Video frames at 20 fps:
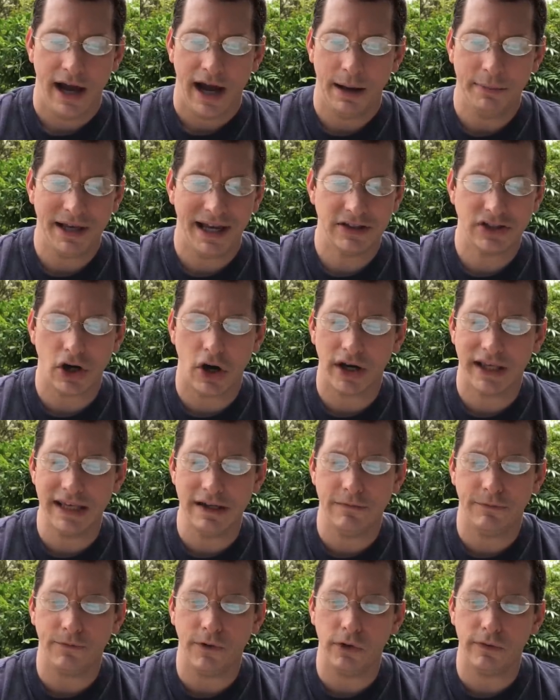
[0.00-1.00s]
I'm not
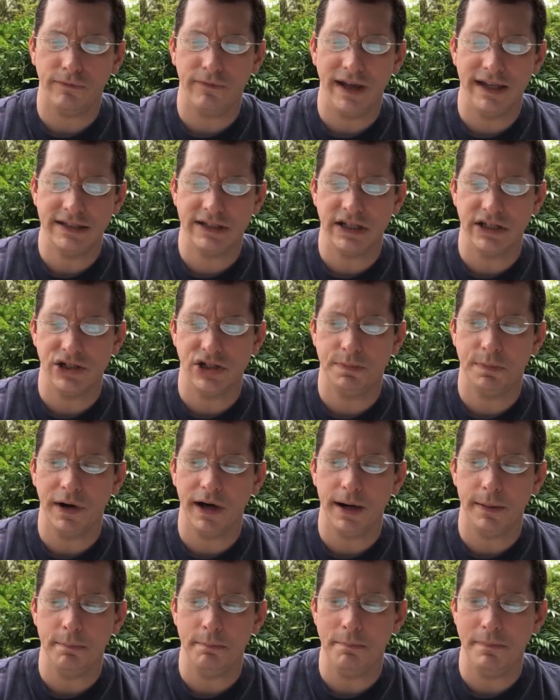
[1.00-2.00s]
talking full vintage,
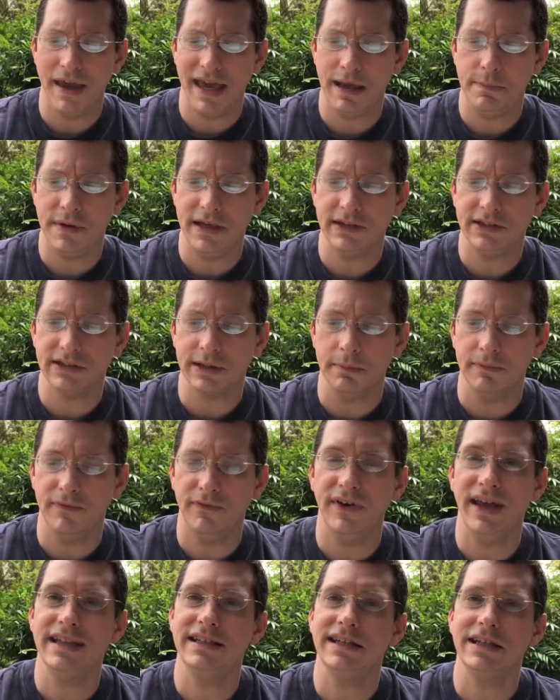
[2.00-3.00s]
but maybe some
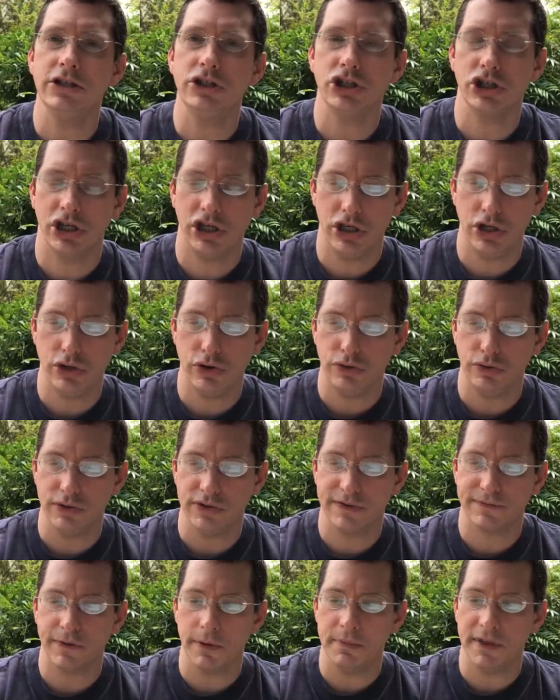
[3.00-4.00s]
vintage
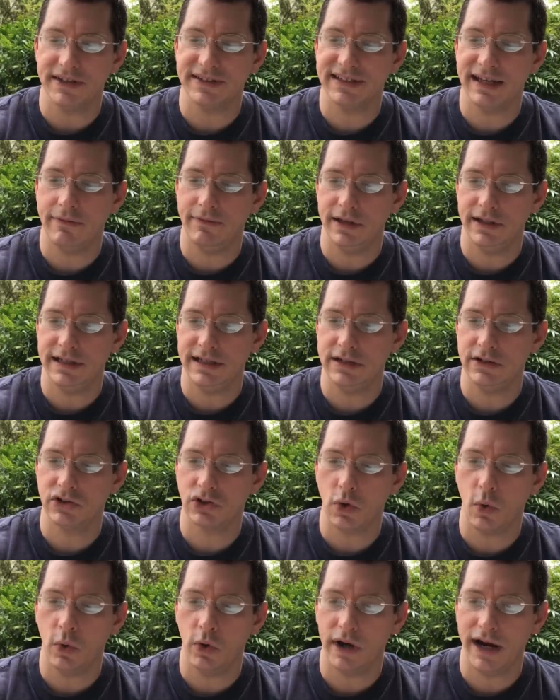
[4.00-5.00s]
cues from the
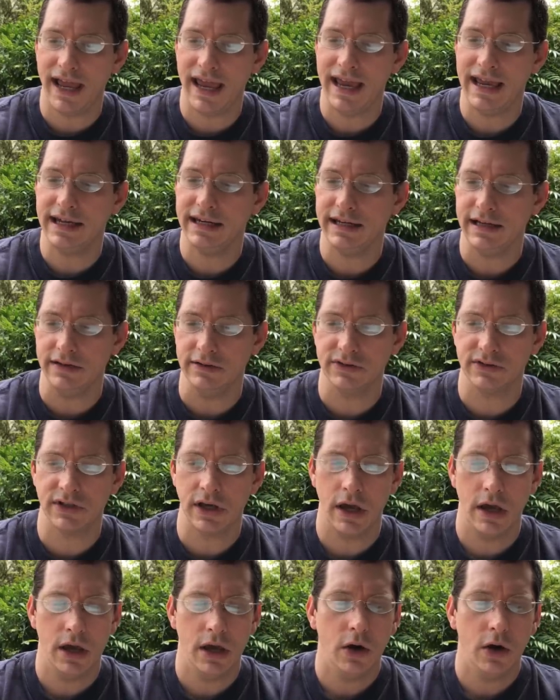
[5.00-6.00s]
70s or 80s,
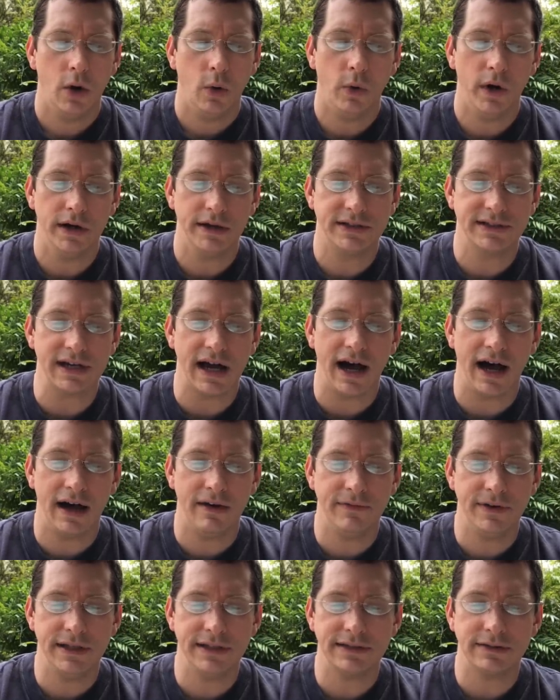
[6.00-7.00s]
where it's
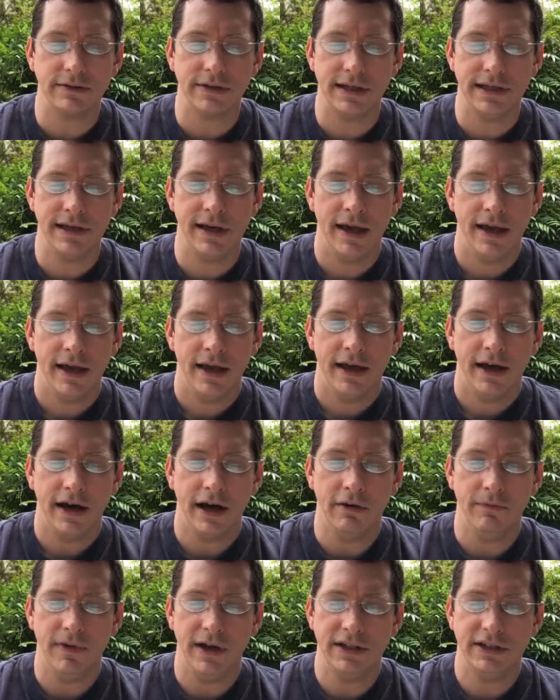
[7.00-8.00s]
obviously
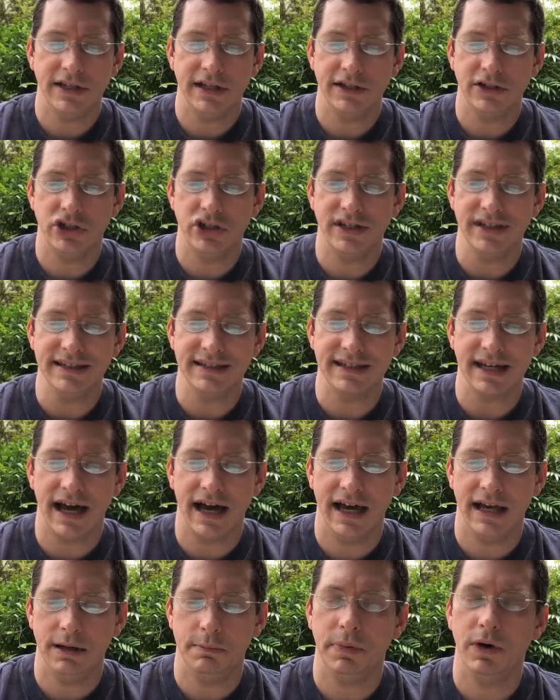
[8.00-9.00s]
a vintage
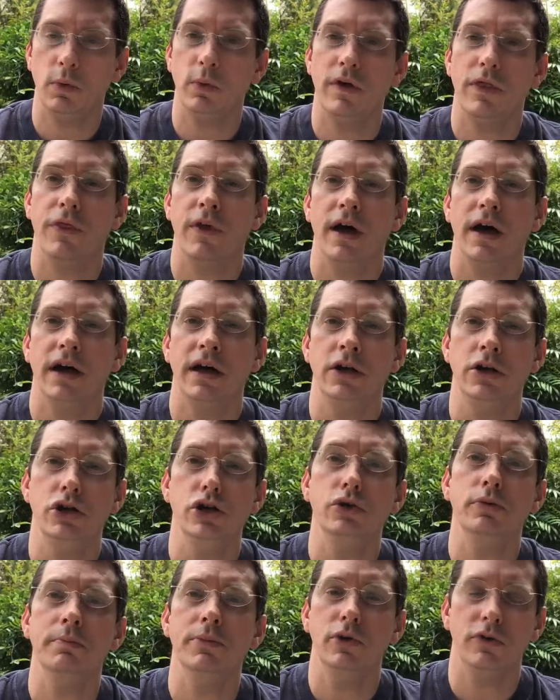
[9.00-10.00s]
design, but with a
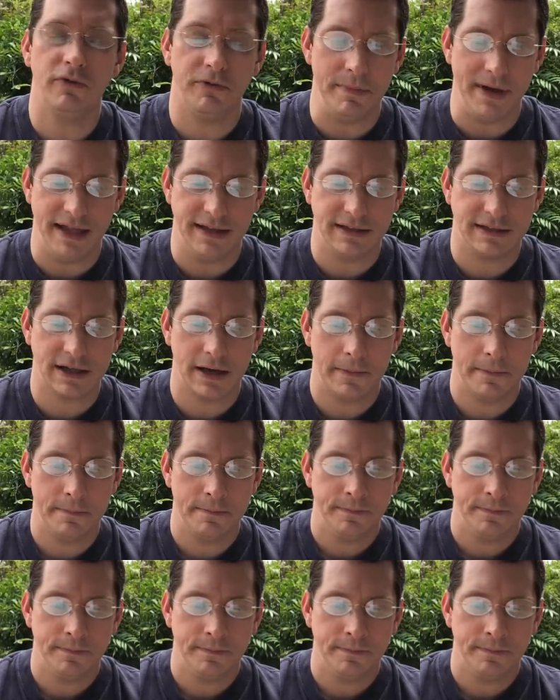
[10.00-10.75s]
new movement.